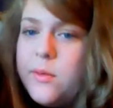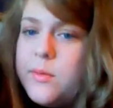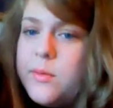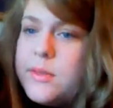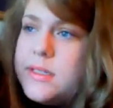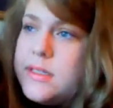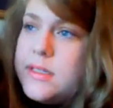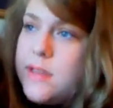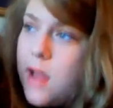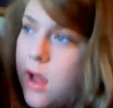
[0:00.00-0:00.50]

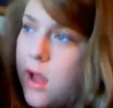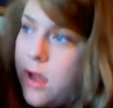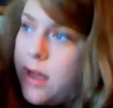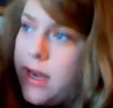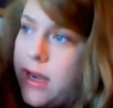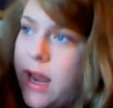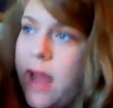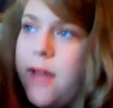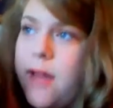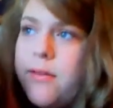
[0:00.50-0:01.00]
was long
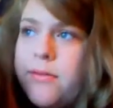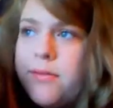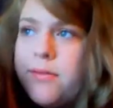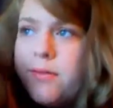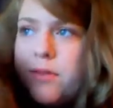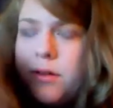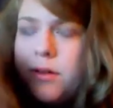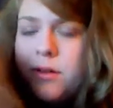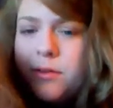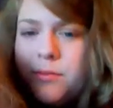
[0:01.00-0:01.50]

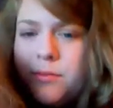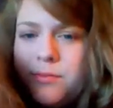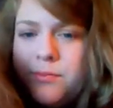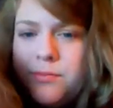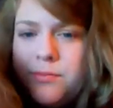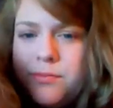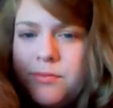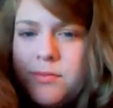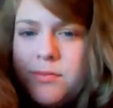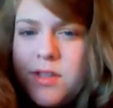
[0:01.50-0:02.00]
enough.
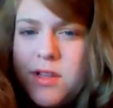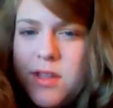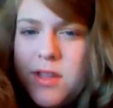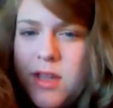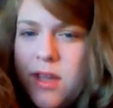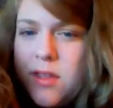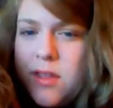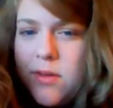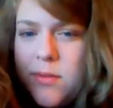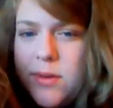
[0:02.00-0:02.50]
Do you
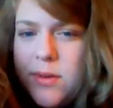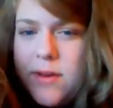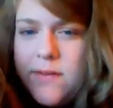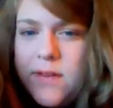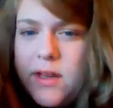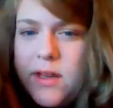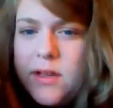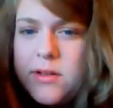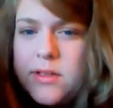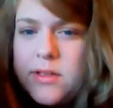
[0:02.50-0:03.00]
think a three minute
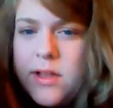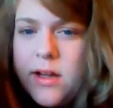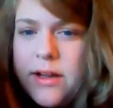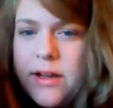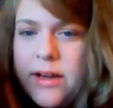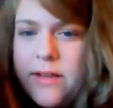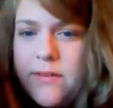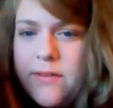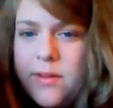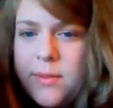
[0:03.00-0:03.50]
video is long
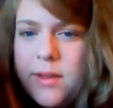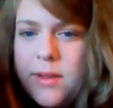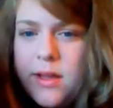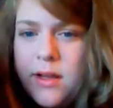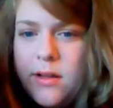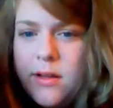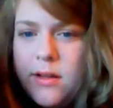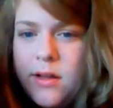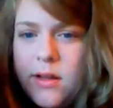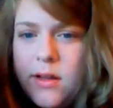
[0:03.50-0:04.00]
enough, Emily?
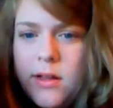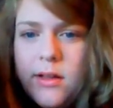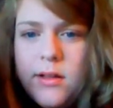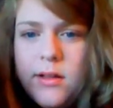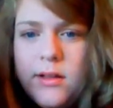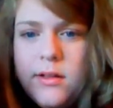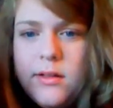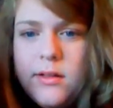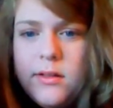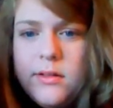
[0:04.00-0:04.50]
Nope, it's been
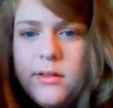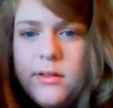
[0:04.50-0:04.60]
six